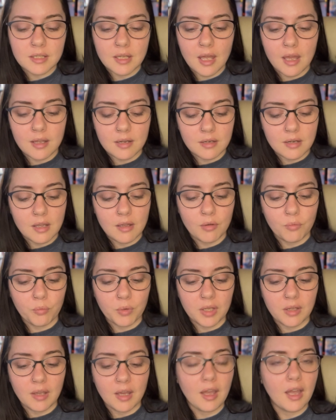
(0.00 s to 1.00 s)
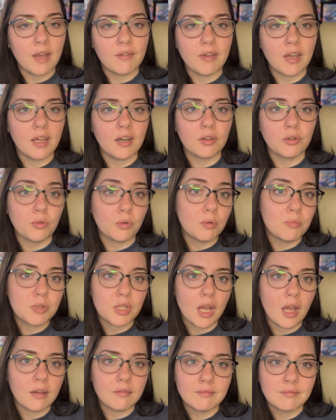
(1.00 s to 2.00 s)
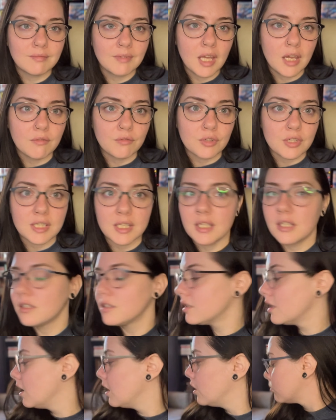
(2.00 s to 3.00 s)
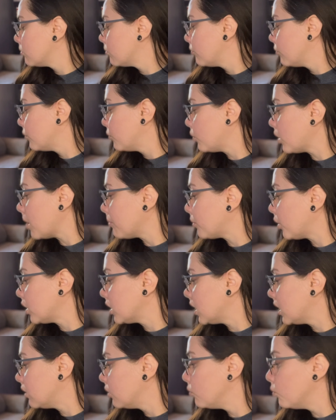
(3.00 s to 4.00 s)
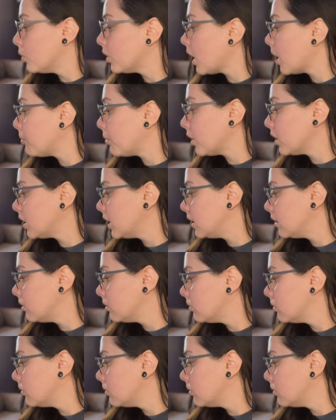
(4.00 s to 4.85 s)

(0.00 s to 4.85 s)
And we have had a group chat ever since. We're not barking. We're not barking.